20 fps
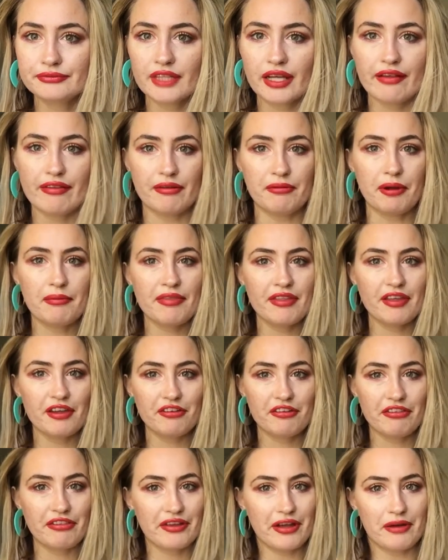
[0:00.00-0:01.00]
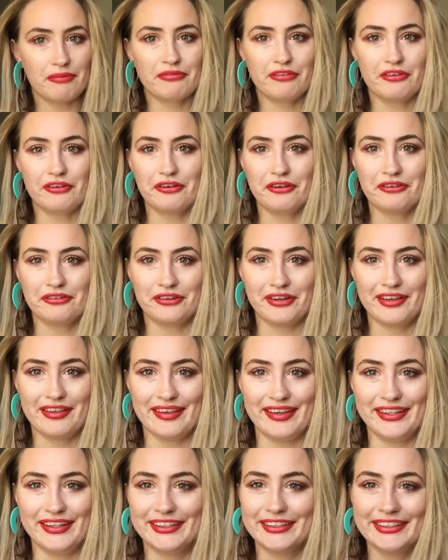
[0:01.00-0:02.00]
sometimes they just come for no
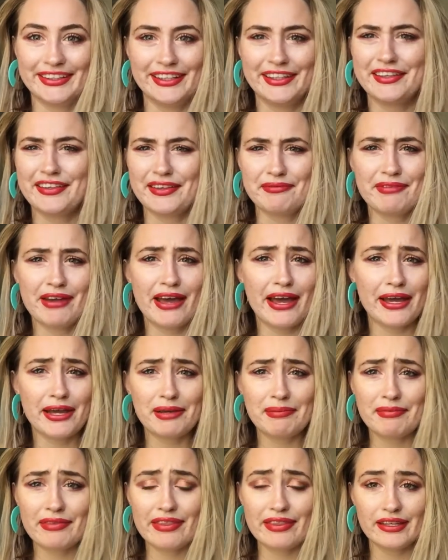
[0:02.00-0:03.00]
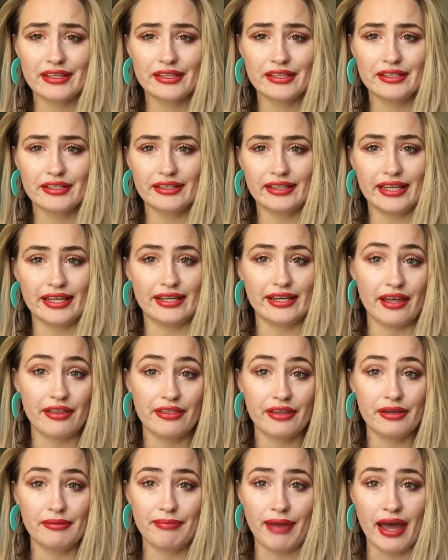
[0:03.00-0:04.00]
reason. Sometimes
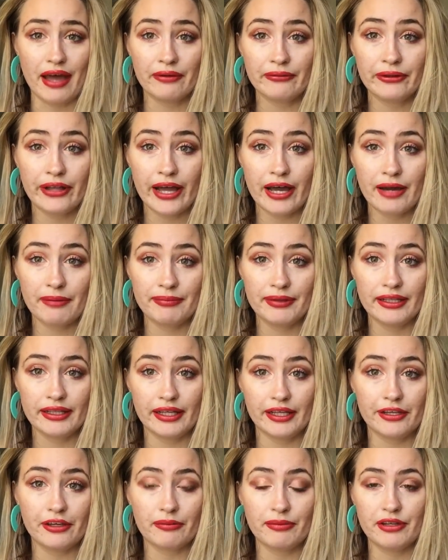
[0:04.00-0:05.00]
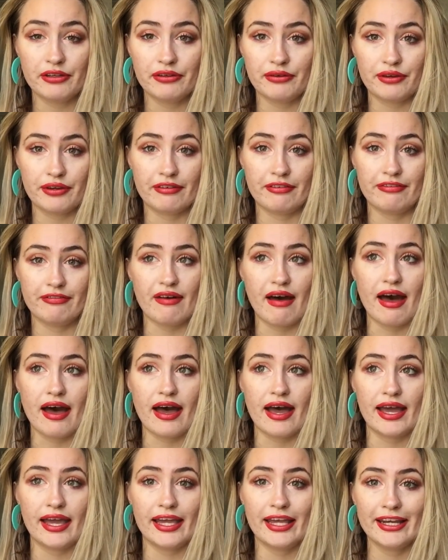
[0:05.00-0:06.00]
nothing bad will happen, you'll be doing
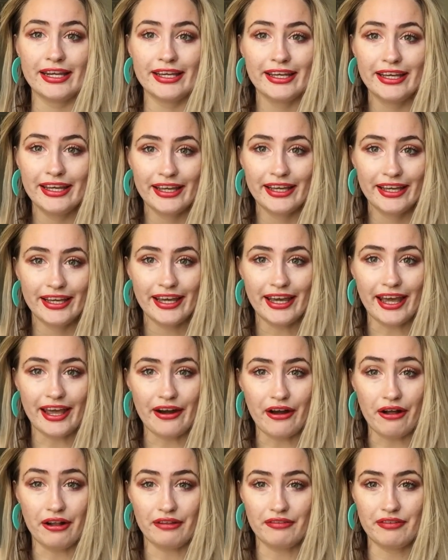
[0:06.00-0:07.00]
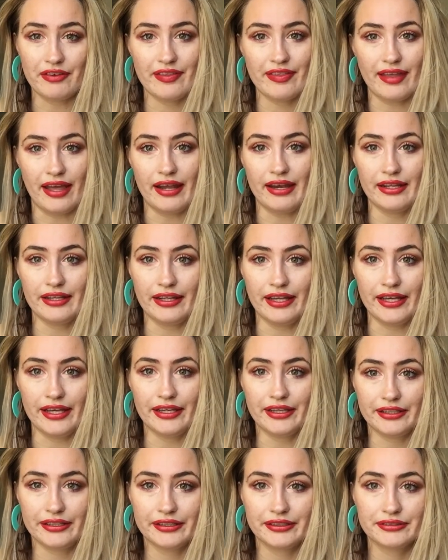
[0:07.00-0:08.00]
fine, and all of a sudden
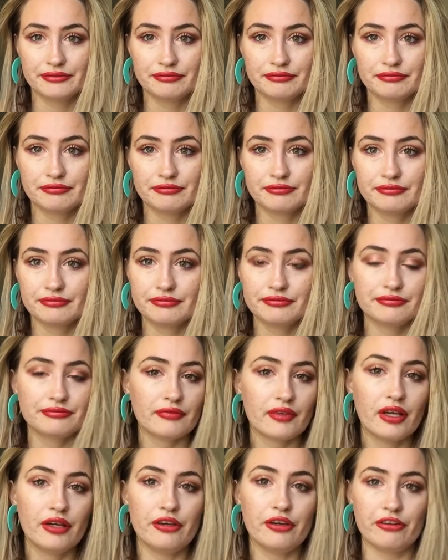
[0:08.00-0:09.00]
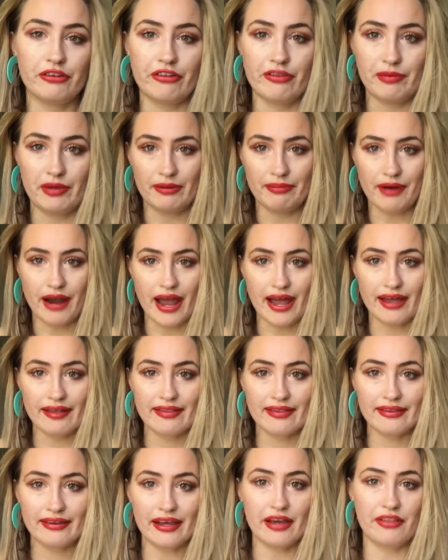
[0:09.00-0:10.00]
you'll just be
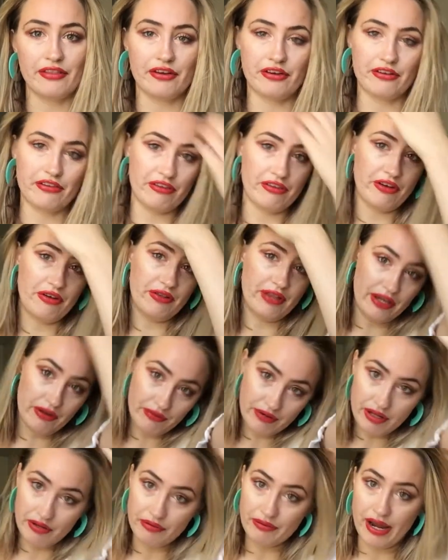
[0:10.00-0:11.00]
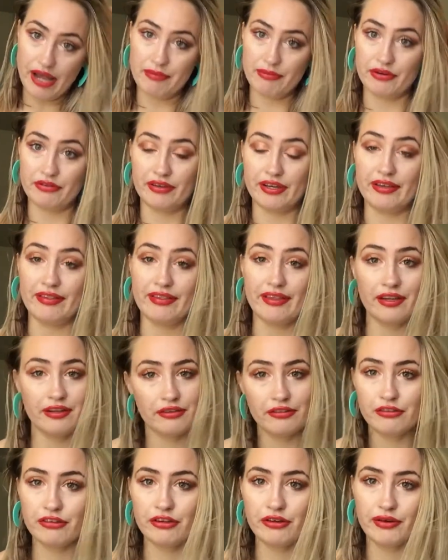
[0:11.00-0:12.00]
depressed, and there's no real rhyme or reason
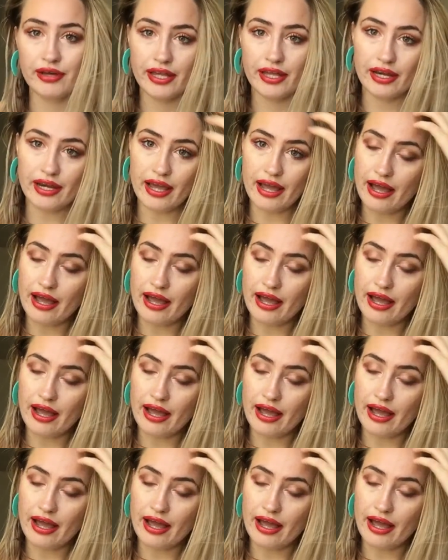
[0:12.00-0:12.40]
to it.